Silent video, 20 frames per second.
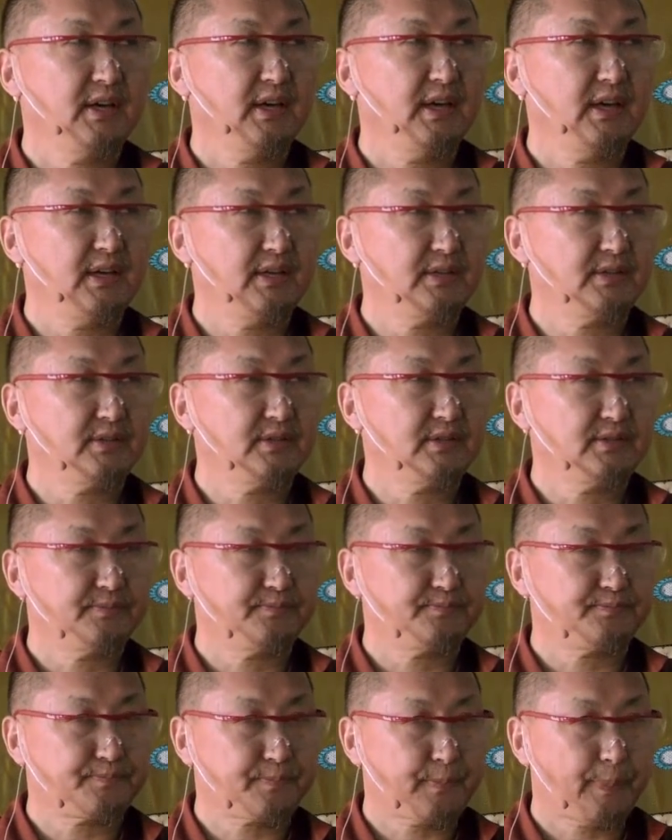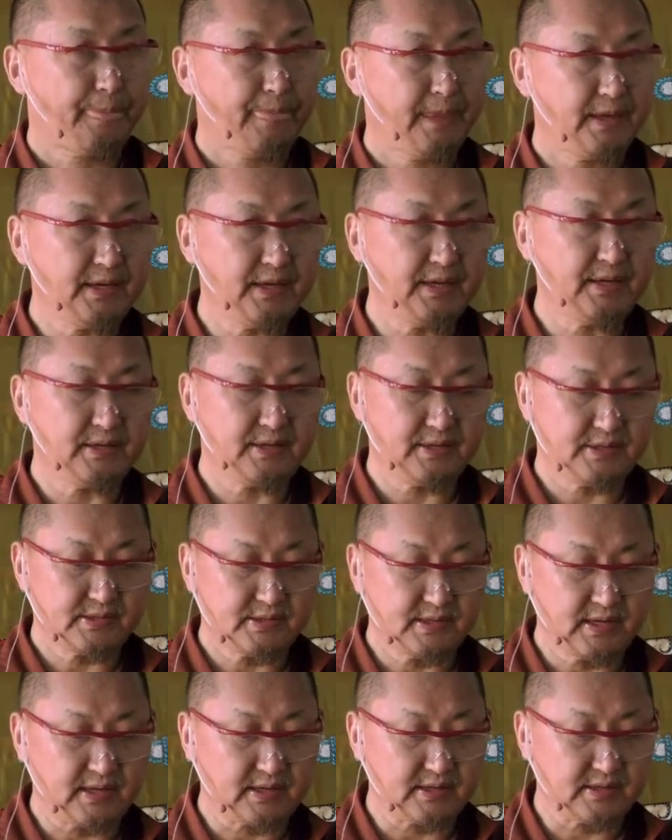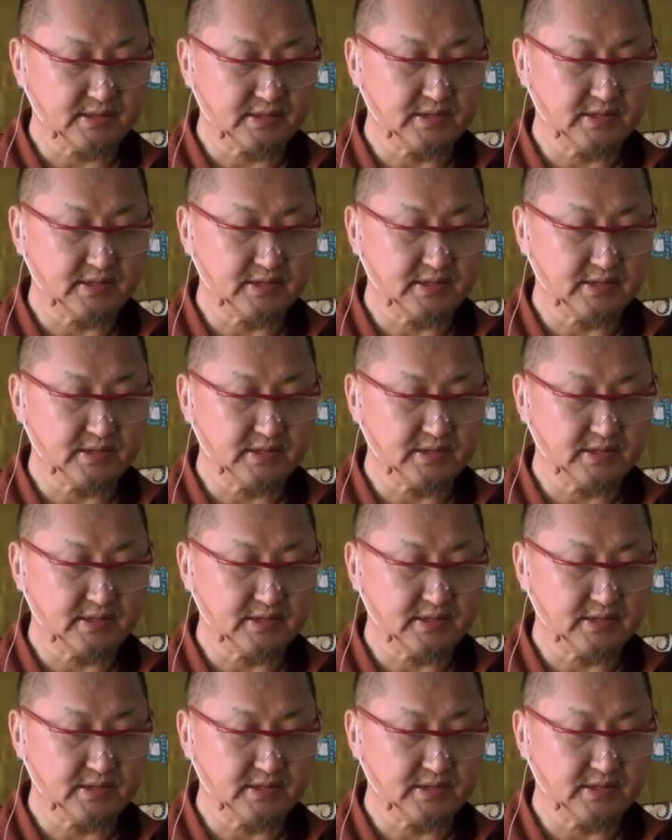And here is like,